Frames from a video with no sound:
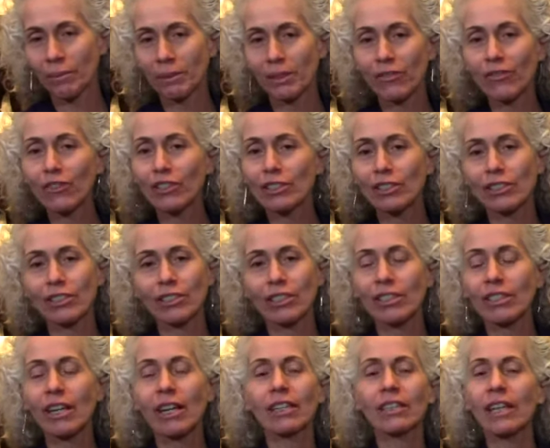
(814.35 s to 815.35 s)
I mean, the first is
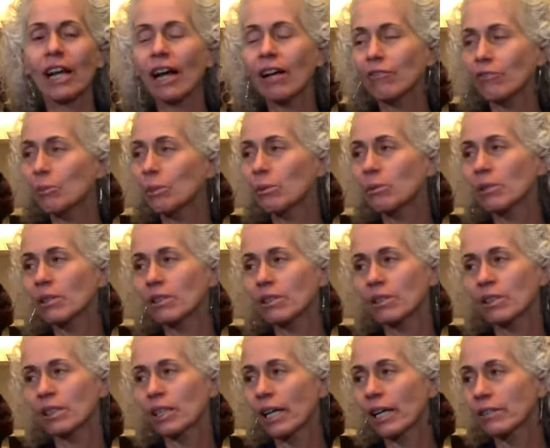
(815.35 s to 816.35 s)
you have to be willing
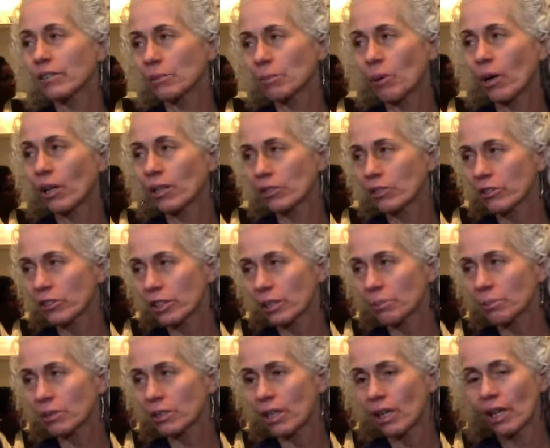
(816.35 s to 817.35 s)
to engage in
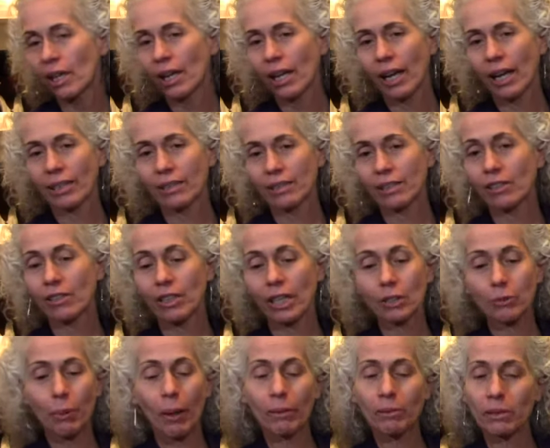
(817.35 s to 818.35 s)
partnerships. And,
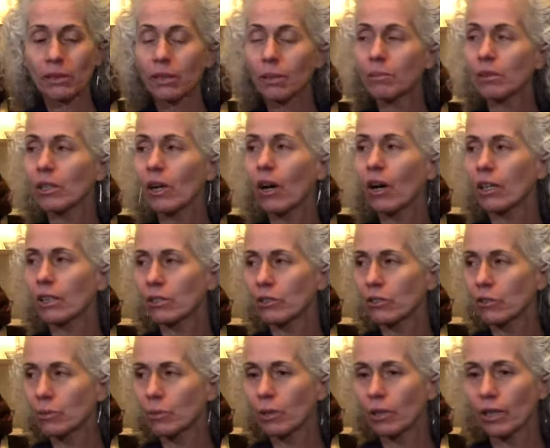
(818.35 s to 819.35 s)
that's probably some of the
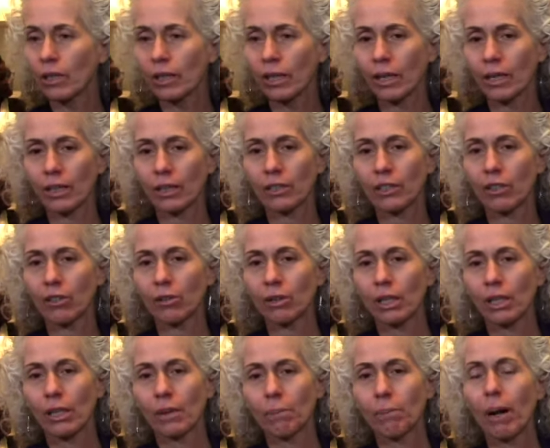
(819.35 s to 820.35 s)
hardest work.
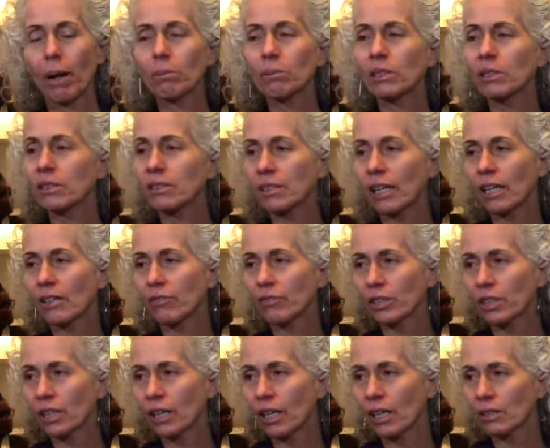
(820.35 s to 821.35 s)
Public
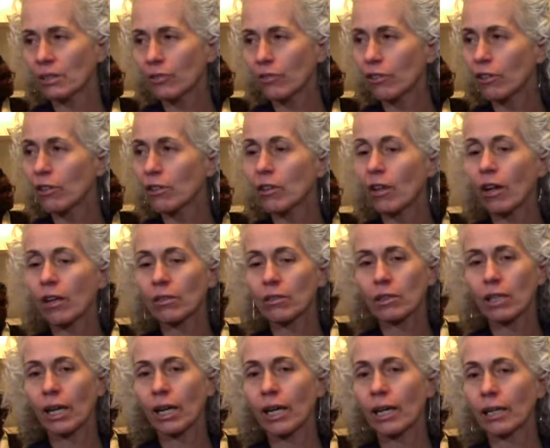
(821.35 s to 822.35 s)
safety has for a long
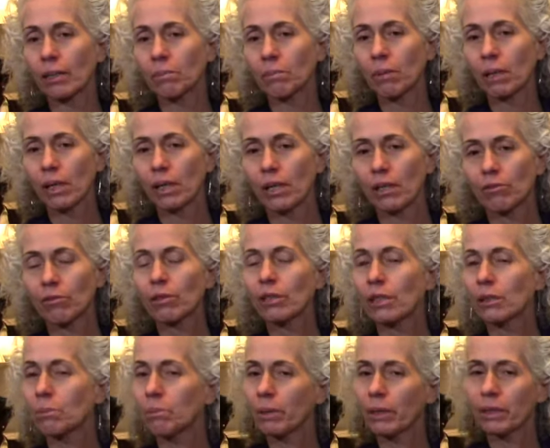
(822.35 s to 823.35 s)
time
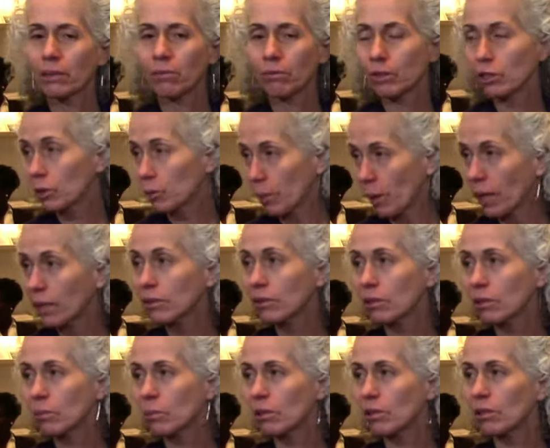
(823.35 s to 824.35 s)
really been
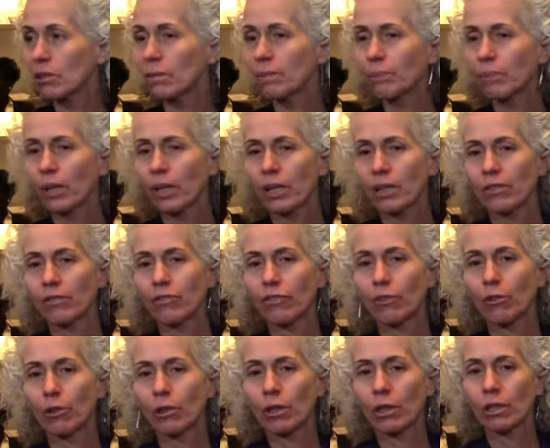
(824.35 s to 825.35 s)
responsible
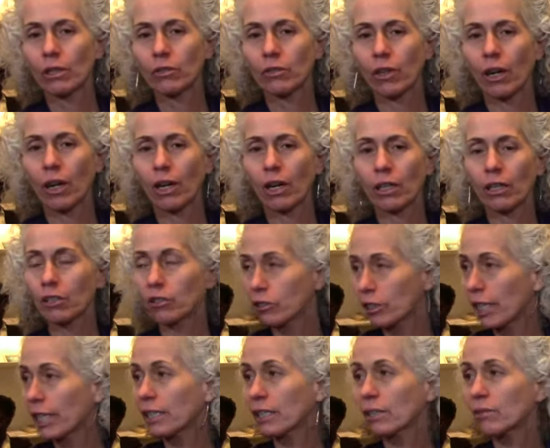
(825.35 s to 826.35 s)
for
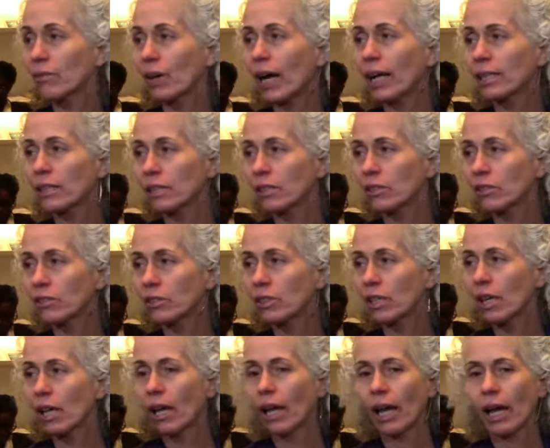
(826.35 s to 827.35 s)
curtailing violence.
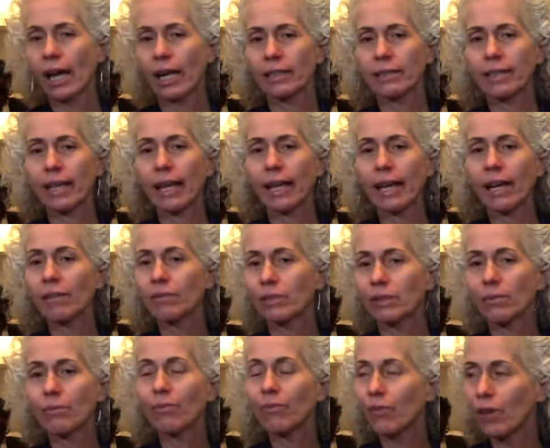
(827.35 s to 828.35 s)
And they have
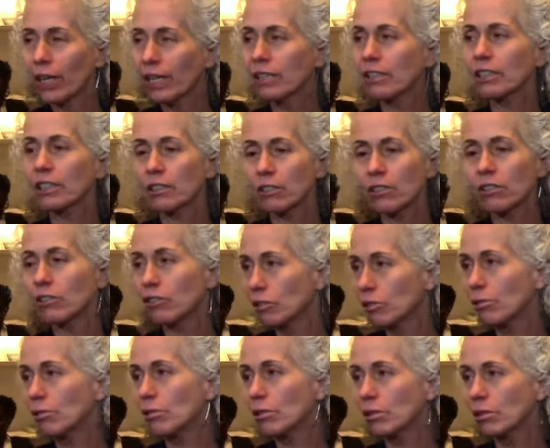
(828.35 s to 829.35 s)
some very good
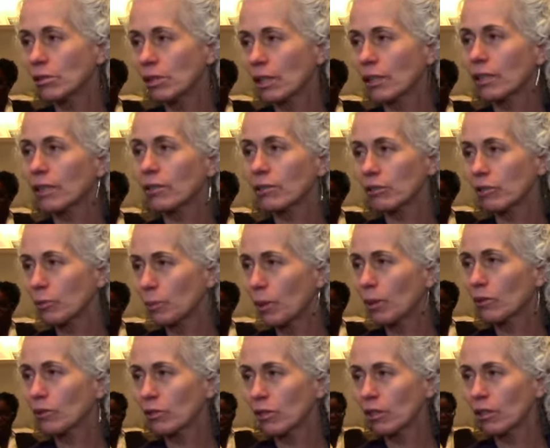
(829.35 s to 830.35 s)
tools at their
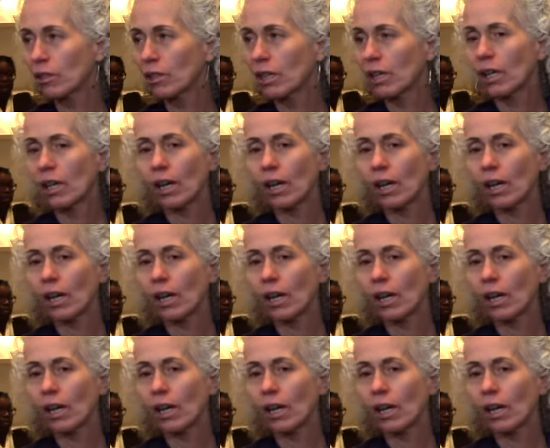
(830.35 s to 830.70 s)
disposal.